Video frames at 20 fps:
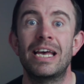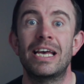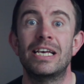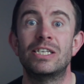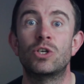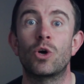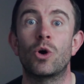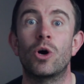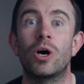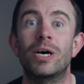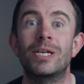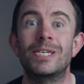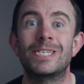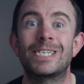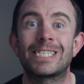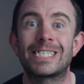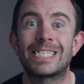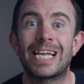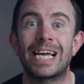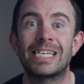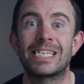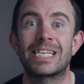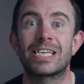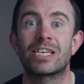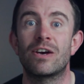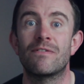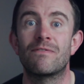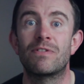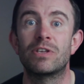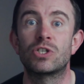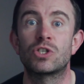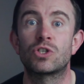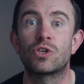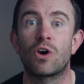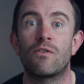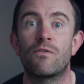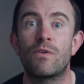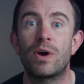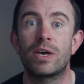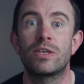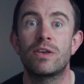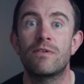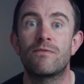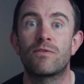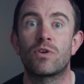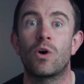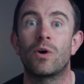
is your understanding of the software you've